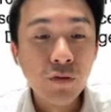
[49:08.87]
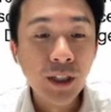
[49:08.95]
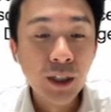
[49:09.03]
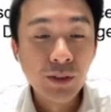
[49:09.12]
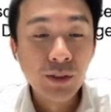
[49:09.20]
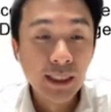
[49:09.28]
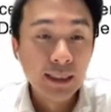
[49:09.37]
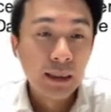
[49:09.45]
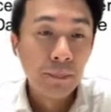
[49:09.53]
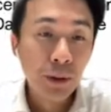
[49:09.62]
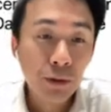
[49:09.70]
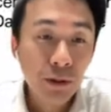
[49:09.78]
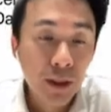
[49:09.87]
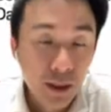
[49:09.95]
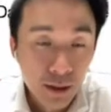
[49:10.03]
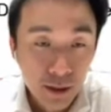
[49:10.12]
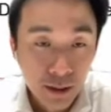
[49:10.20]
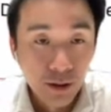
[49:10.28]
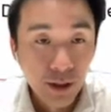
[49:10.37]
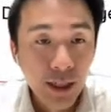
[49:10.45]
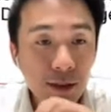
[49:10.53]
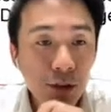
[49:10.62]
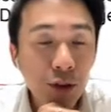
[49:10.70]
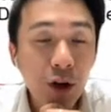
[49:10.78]
over here with this example.
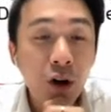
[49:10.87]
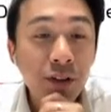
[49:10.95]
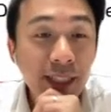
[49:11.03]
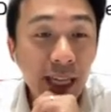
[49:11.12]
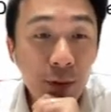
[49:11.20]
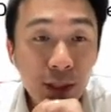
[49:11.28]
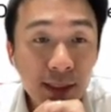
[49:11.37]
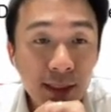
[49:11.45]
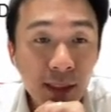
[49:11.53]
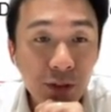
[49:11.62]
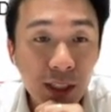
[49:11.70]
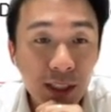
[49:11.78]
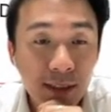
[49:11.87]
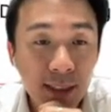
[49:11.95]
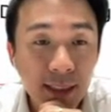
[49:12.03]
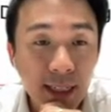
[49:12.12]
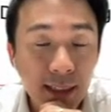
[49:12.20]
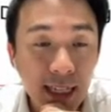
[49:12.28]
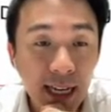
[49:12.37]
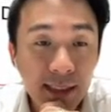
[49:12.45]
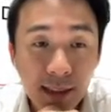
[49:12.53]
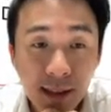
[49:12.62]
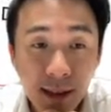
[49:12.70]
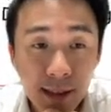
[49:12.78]
Okay, so on day one itself, you can see that the
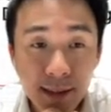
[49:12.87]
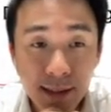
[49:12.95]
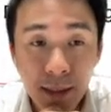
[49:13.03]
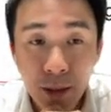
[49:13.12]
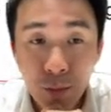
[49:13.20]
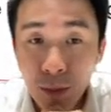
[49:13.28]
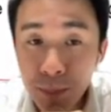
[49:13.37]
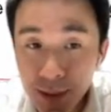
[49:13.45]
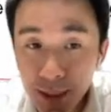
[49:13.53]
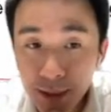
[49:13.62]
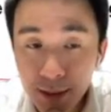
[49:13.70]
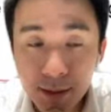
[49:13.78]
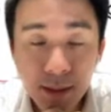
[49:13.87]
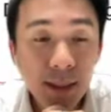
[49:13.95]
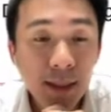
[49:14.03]
underlying is up by 1%,